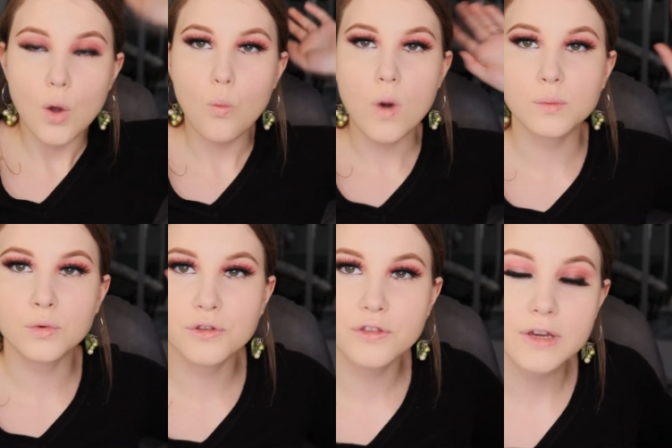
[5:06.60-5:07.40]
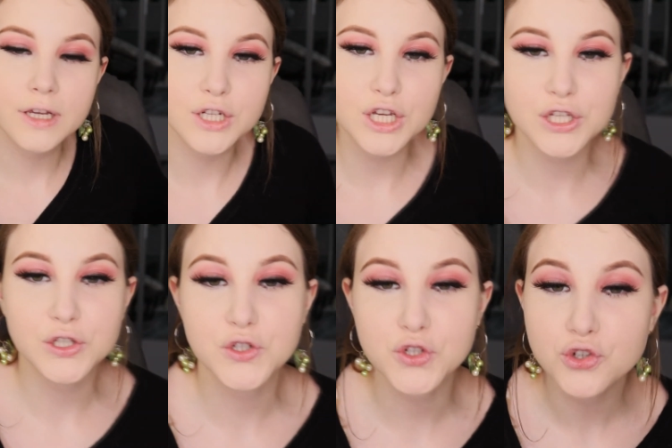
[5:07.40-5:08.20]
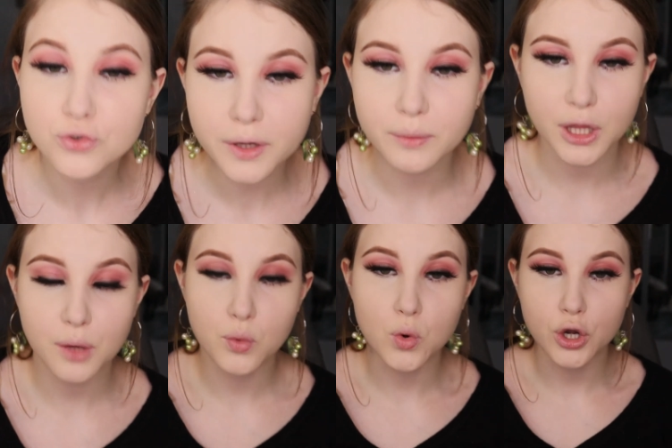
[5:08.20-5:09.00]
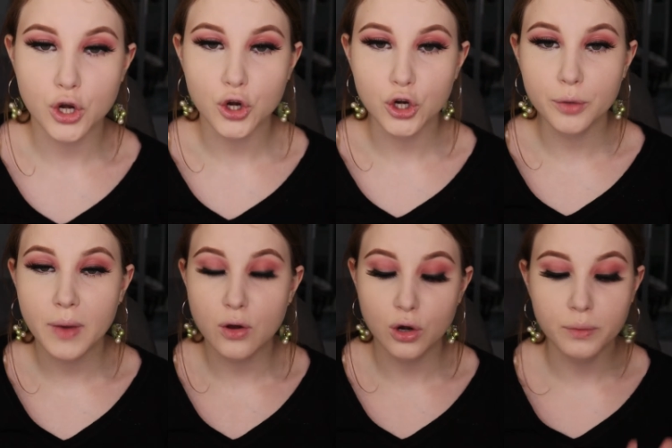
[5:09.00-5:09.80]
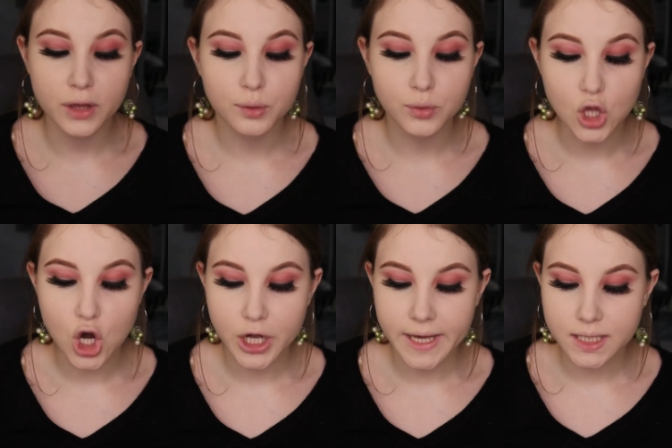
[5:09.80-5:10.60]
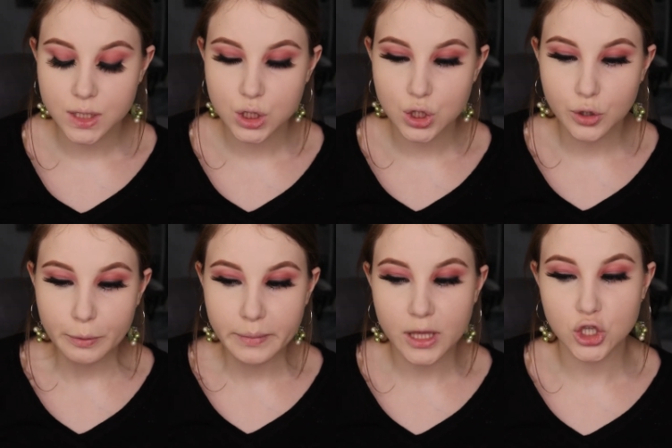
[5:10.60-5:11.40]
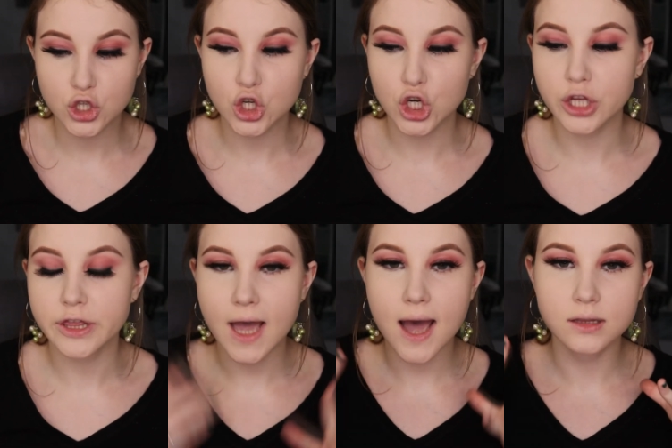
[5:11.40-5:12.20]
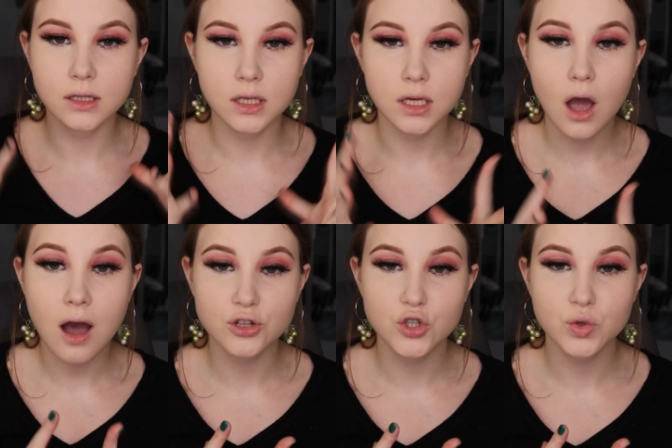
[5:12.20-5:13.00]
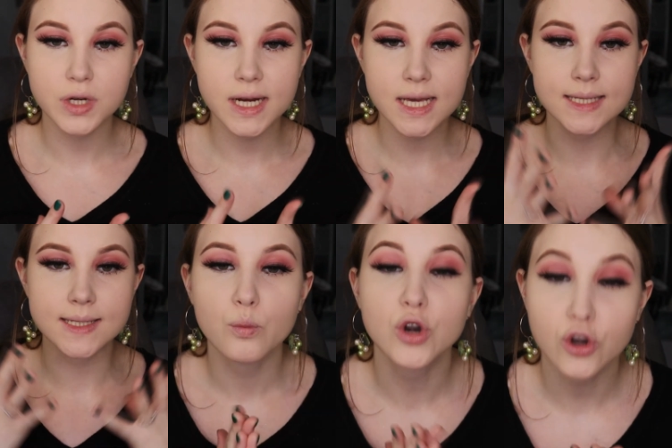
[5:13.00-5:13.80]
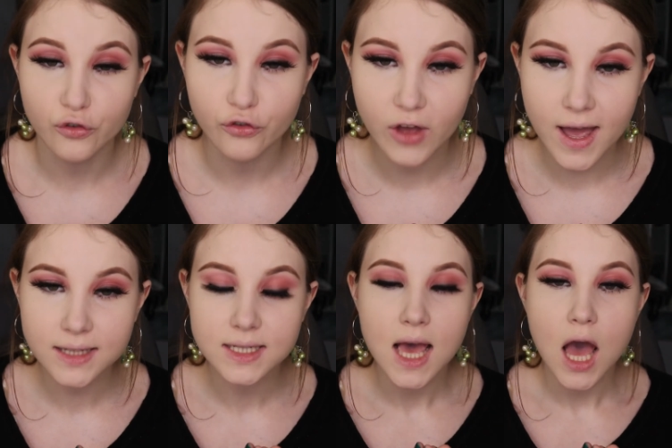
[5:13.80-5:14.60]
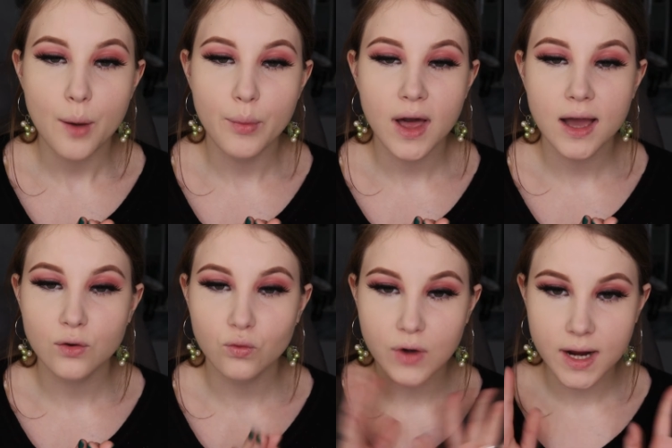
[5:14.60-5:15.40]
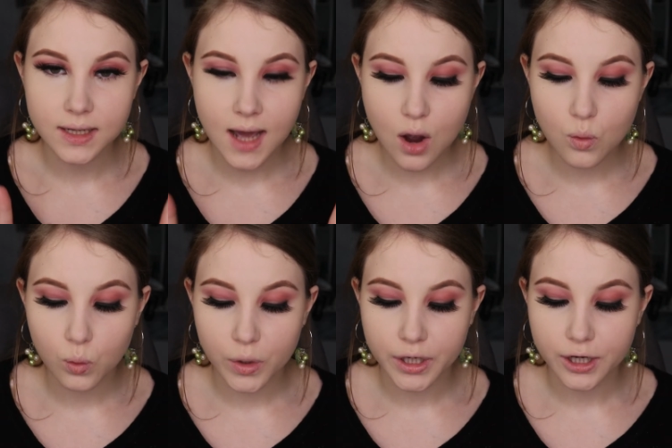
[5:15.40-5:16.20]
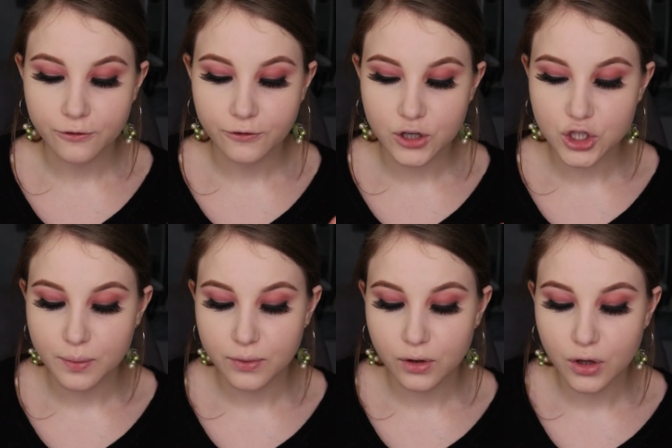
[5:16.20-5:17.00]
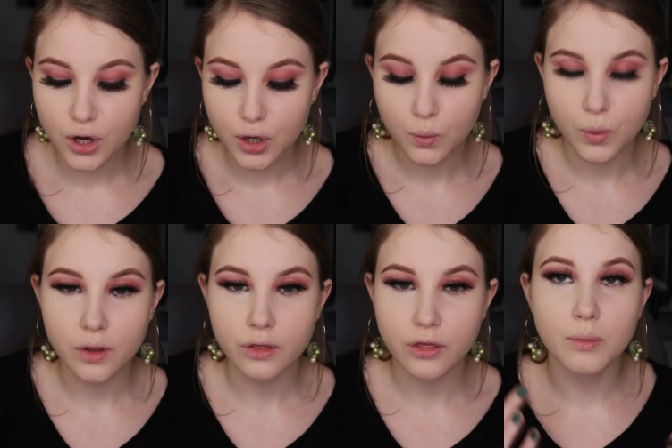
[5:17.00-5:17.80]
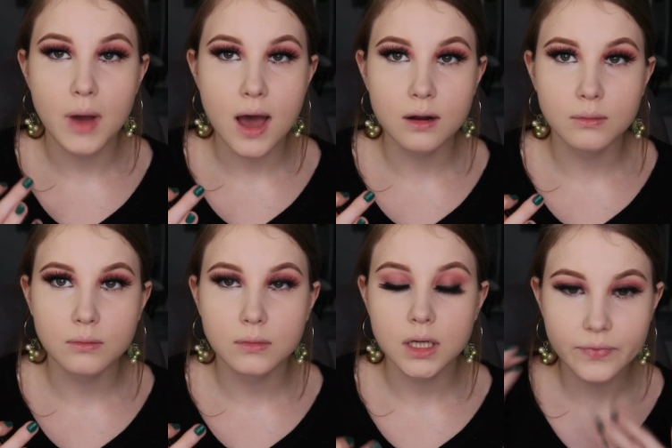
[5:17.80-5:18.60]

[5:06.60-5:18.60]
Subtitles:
One more thing extremely important about her makeup look is to make sure that the contouring is perfect. But right now we're gonna finish up the look with the bottom